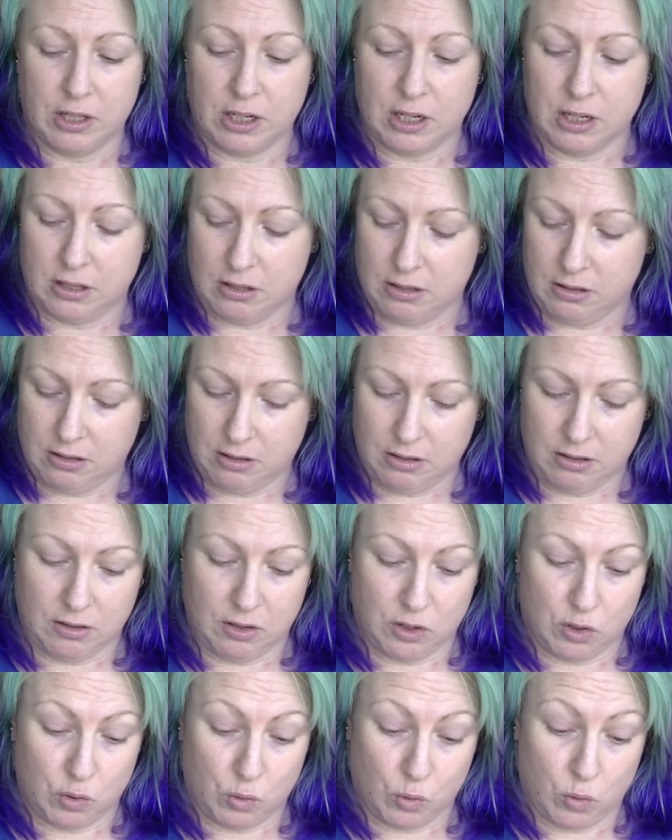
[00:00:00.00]
in
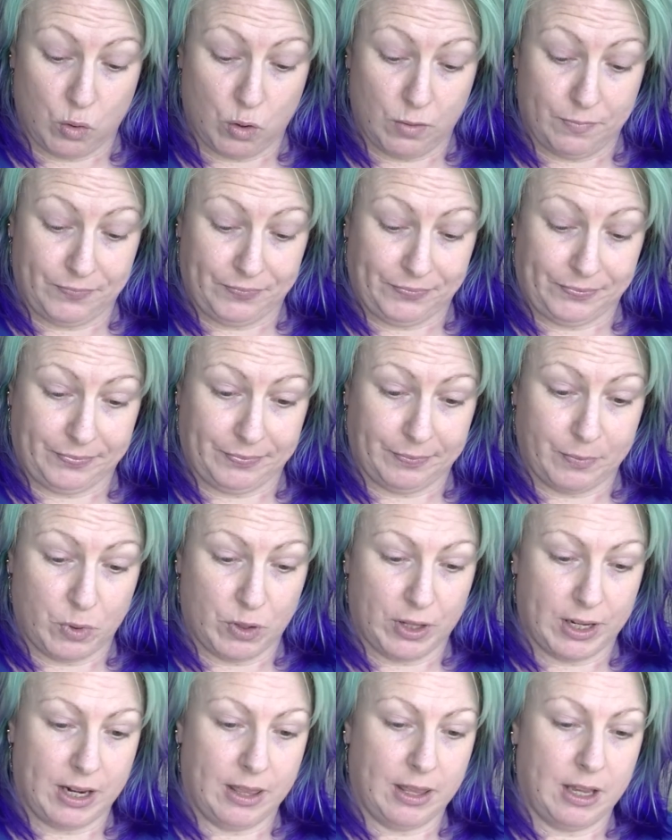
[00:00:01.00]
the drawer more
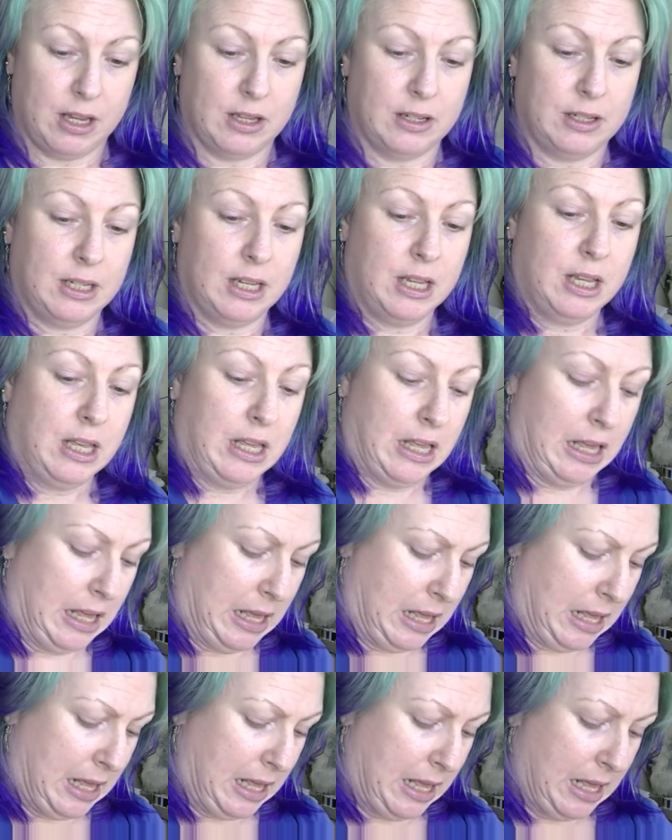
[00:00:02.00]
than anything else.
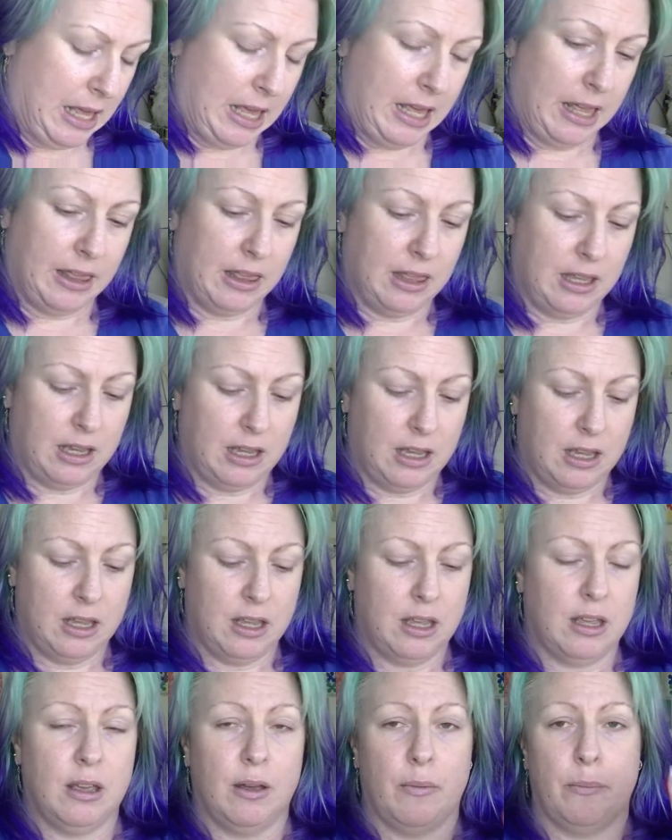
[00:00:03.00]

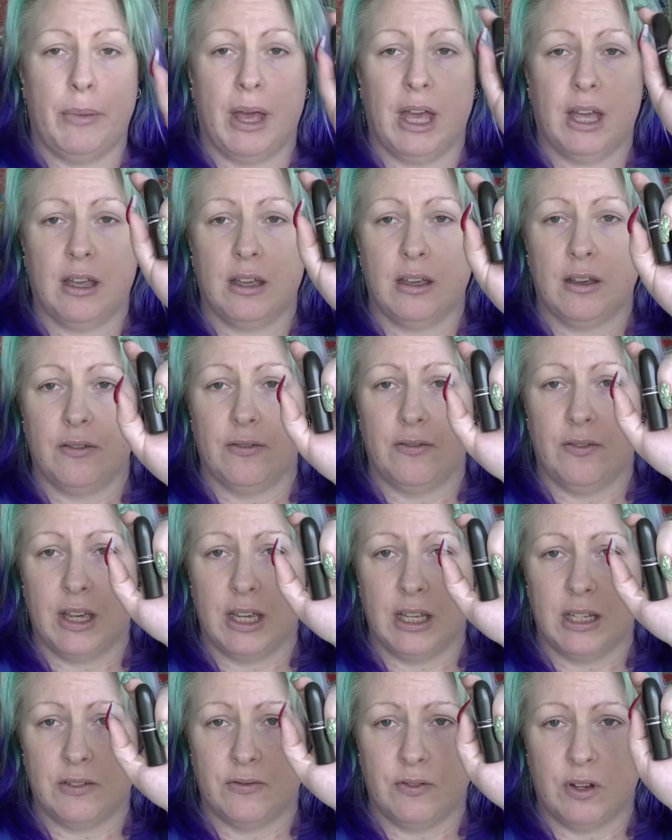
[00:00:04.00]
The MAC
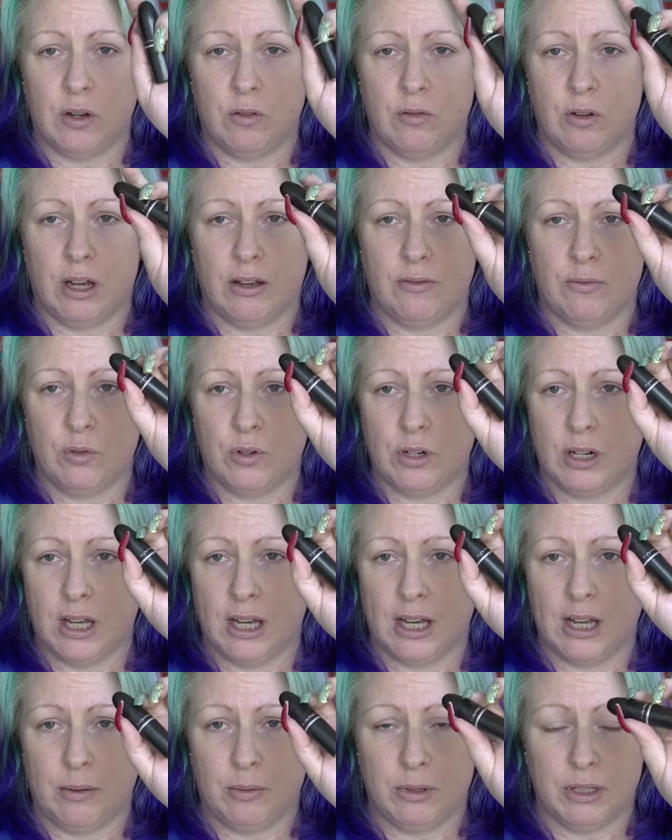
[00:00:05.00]
Vegas Vault, I've worn it a
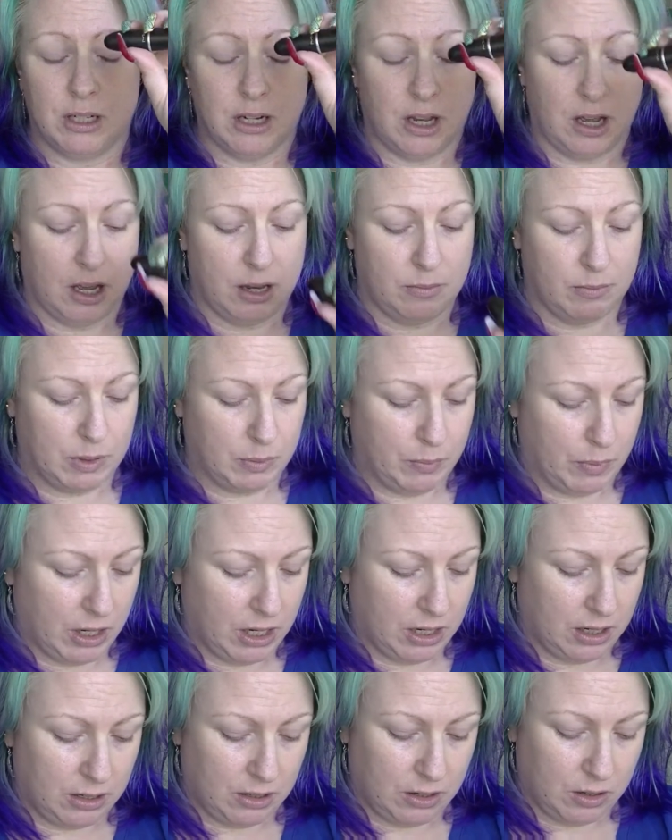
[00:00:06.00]
couple of times,
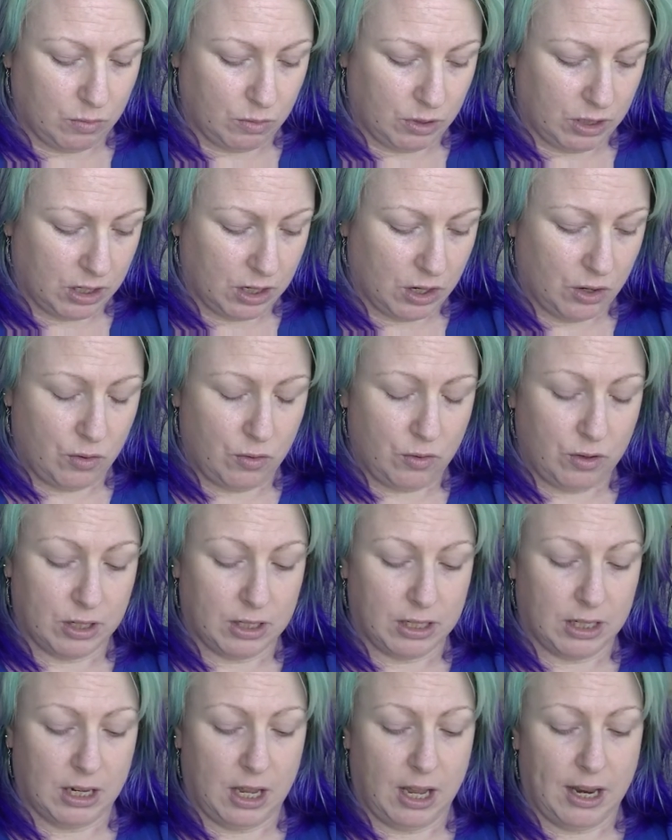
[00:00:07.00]
but you wouldn't know because
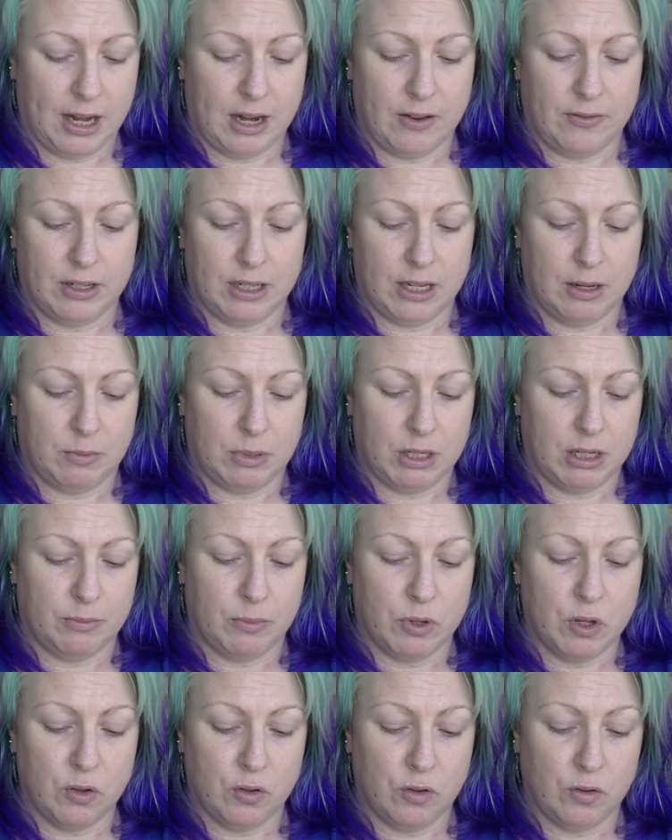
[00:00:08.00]
the line never seems to
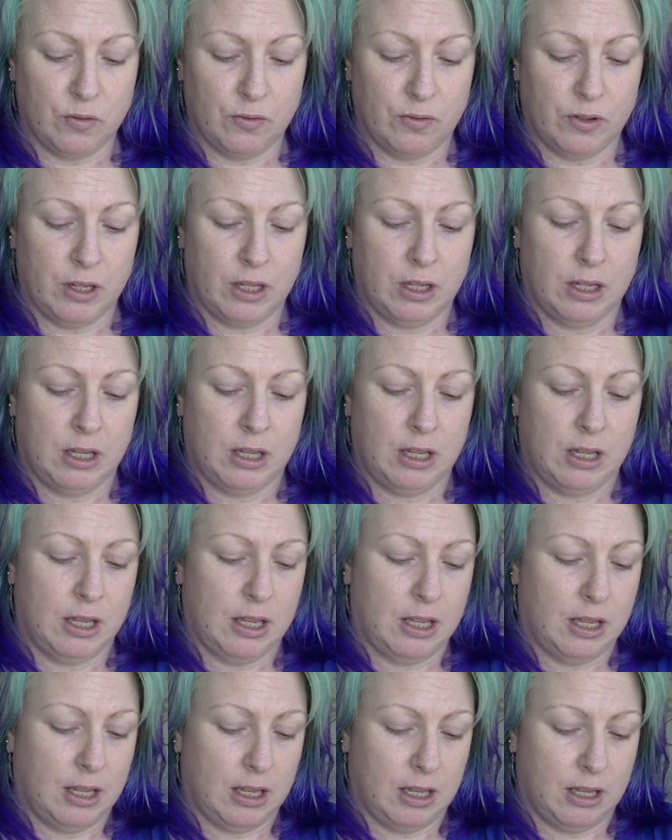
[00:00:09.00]
move.
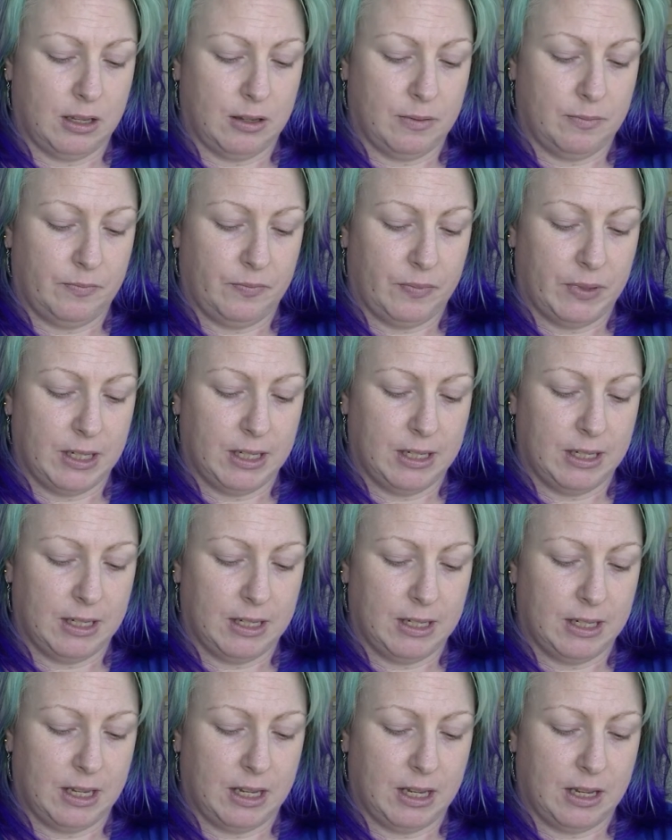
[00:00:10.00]
This
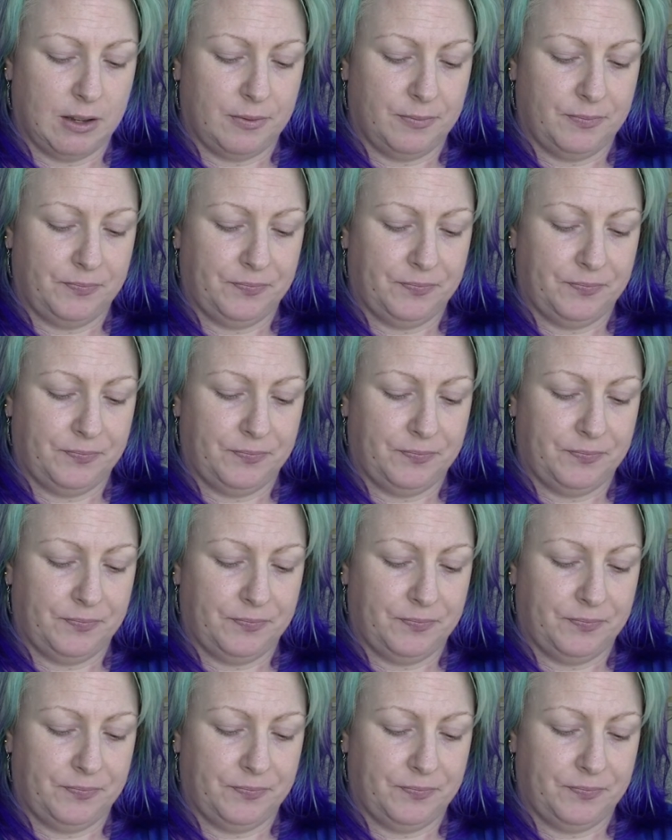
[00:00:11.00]
is a